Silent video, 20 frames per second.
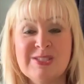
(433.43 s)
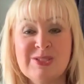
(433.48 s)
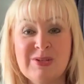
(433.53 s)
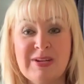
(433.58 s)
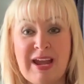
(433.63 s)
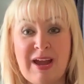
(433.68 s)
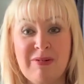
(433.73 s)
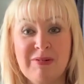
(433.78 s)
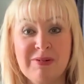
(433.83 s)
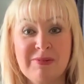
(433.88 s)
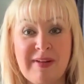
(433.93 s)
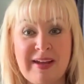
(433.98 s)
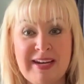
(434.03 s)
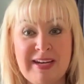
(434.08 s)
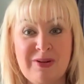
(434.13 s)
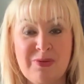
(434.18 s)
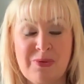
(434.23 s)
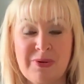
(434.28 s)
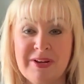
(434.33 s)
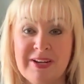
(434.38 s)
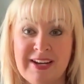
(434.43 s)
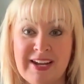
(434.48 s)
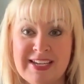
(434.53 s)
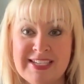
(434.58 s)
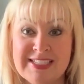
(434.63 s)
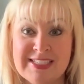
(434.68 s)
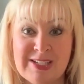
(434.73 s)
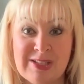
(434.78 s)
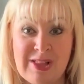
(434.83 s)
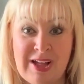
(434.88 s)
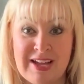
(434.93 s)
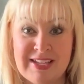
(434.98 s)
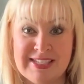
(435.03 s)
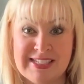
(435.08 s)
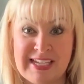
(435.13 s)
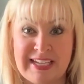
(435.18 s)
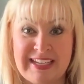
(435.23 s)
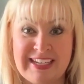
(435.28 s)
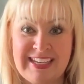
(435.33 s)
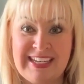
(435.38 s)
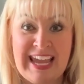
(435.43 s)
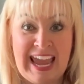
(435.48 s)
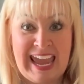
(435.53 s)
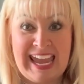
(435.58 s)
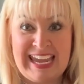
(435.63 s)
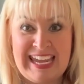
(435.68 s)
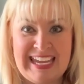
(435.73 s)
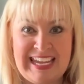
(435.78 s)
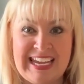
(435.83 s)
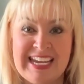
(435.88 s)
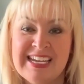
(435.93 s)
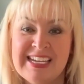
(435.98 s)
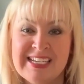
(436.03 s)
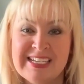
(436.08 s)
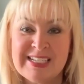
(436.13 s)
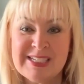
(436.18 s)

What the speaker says: So now we're ready to organize the closet. Yay!